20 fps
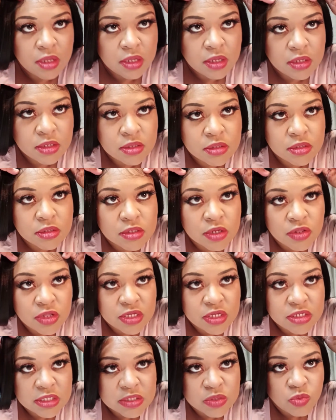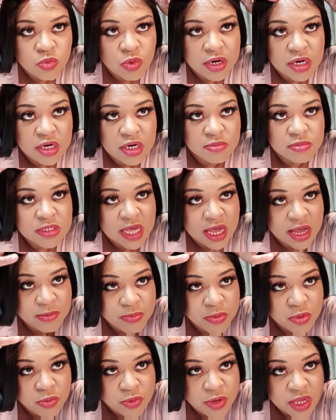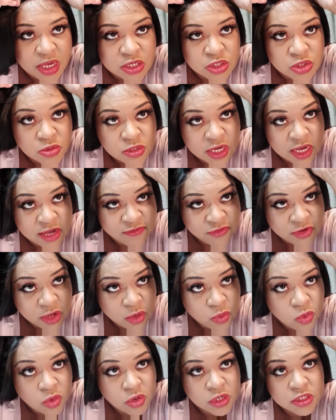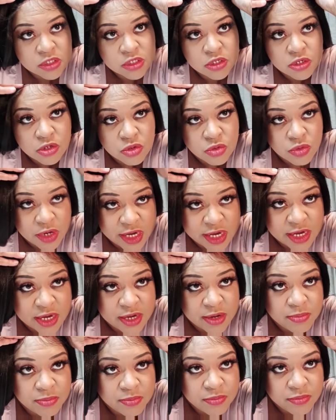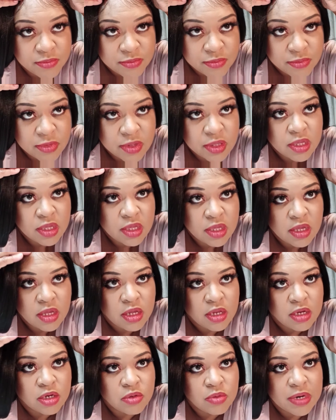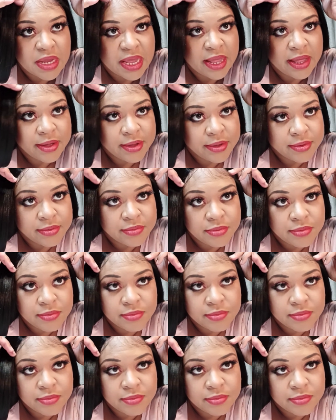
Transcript: So this is one of them type of wigs you definitely want to uh, glue down.